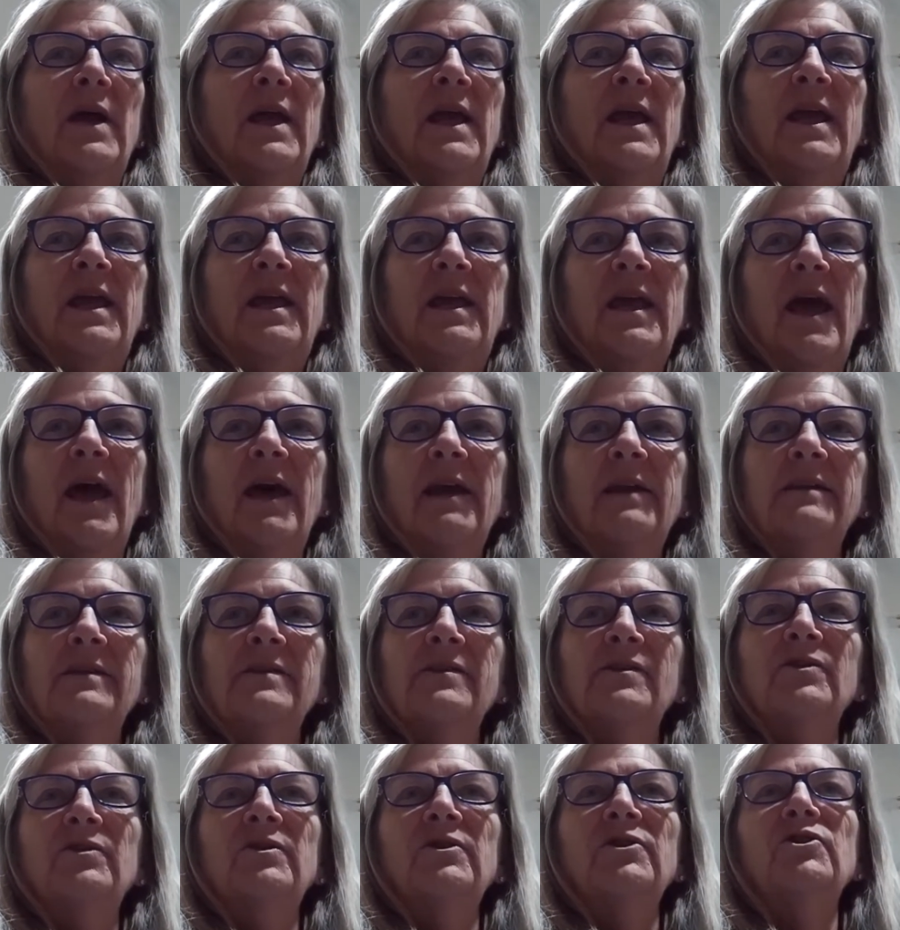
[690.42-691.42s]
he had his
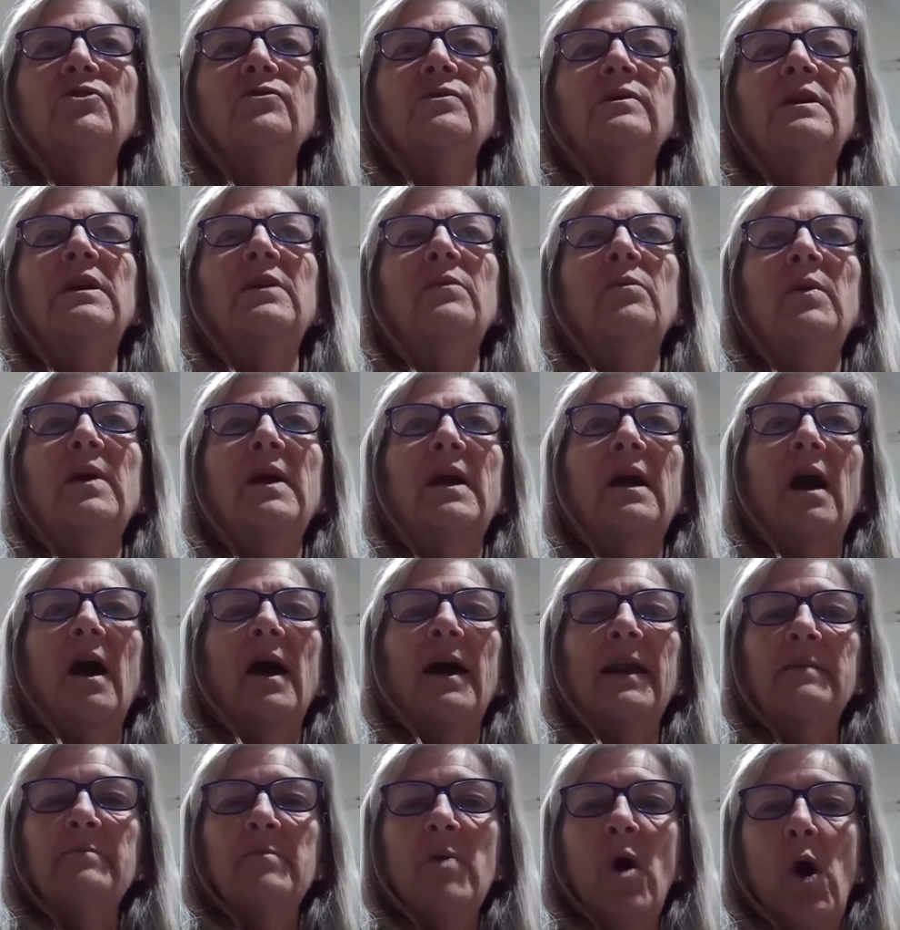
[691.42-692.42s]
surgery, we got
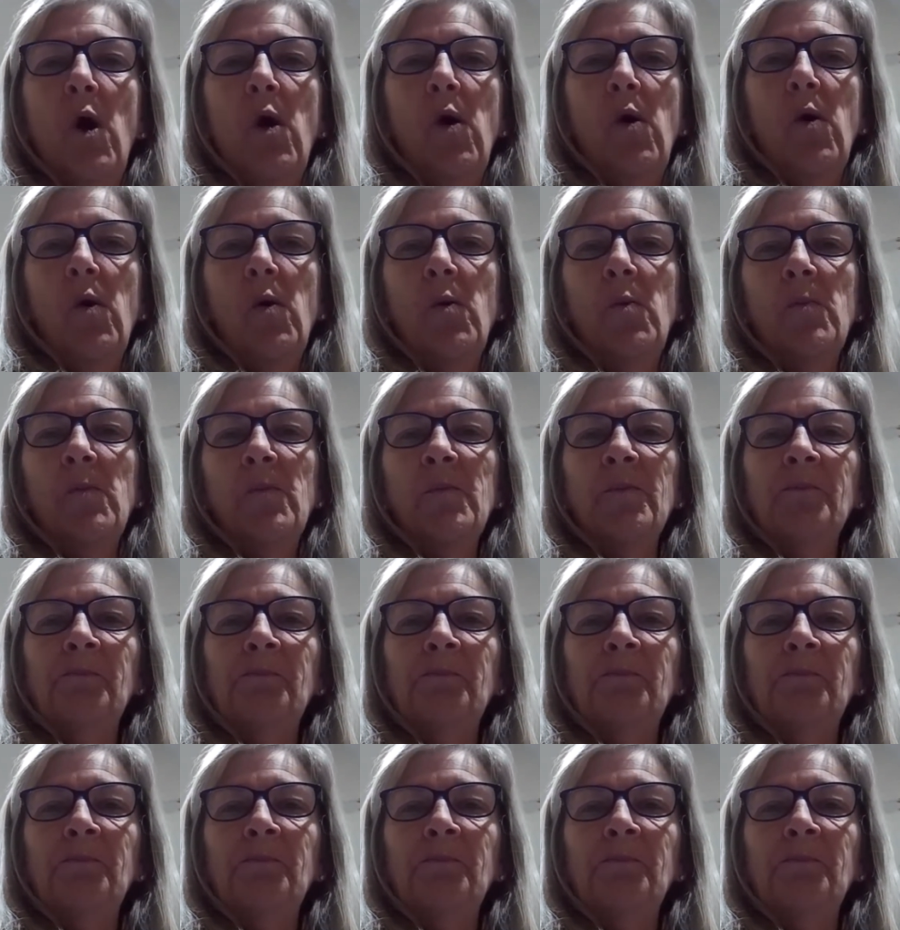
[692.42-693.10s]
him home,